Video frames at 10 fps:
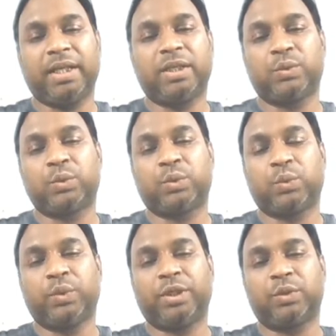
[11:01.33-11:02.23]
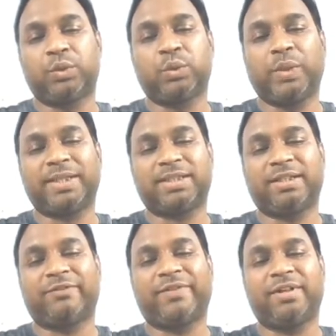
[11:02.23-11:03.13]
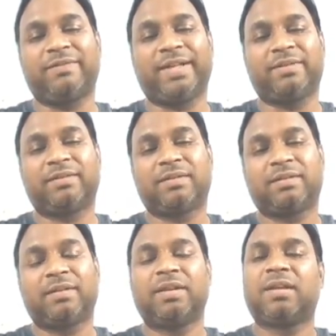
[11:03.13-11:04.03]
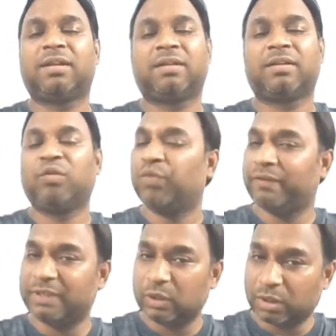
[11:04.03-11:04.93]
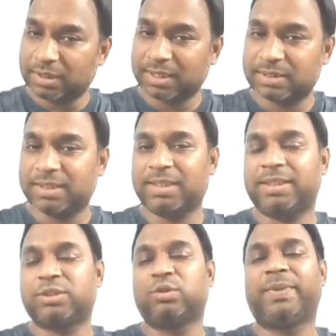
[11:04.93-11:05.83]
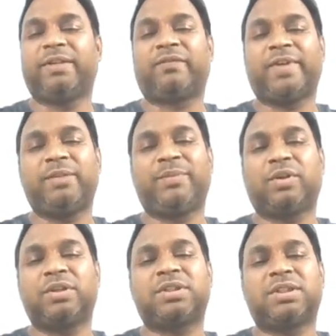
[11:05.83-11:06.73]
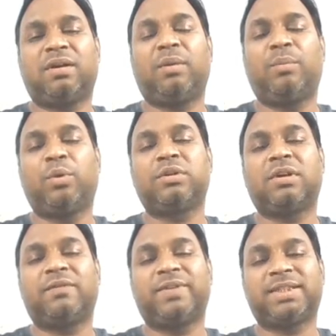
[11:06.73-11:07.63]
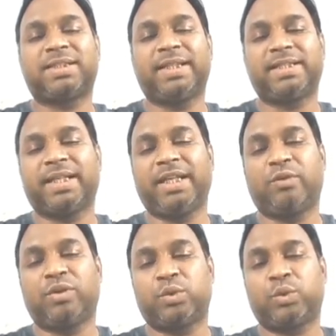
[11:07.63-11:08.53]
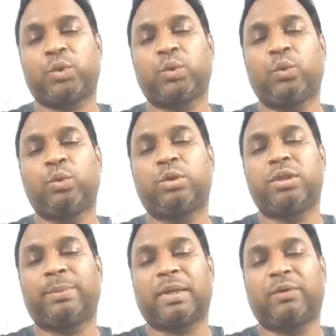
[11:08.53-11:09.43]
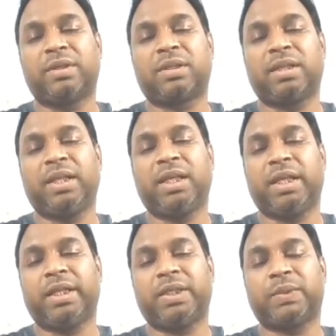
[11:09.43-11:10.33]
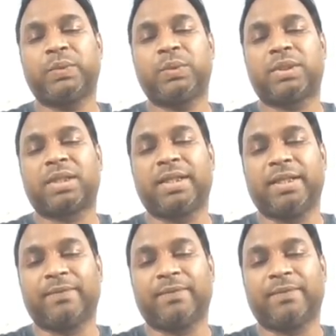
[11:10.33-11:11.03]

into 2 into 2 as a different way. We will not consider this to be different because both of these things are equal to 2 to the power 3 into 3.